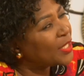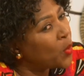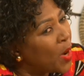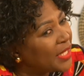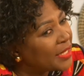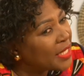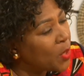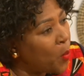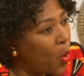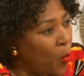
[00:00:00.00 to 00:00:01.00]
the ones in
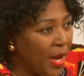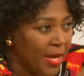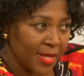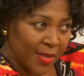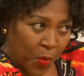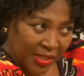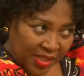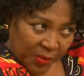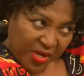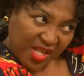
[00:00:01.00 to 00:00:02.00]
the walkway. The
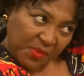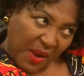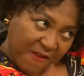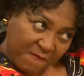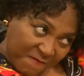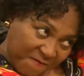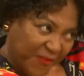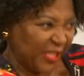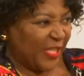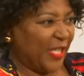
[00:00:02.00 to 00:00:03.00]
ones as big as mine. Okay,